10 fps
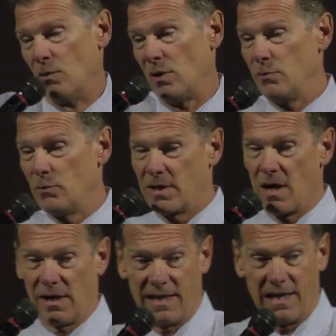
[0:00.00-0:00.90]
what you would
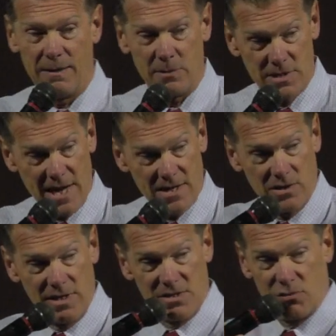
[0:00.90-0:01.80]
call a game, it was
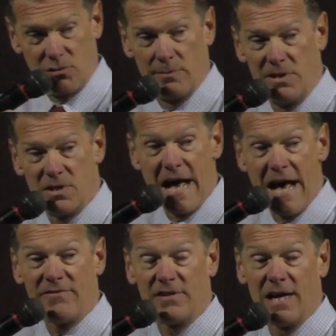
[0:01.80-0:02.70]
actually a scrimmage at
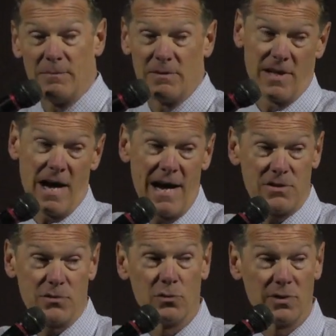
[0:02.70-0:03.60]
halftime of the high
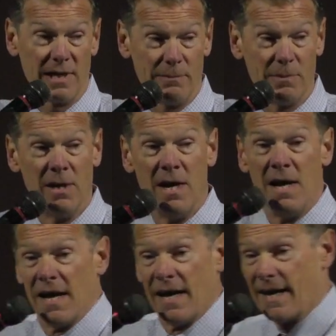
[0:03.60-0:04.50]
school game.
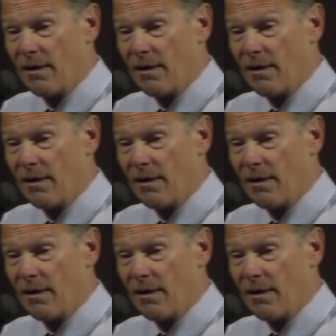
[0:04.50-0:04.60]
And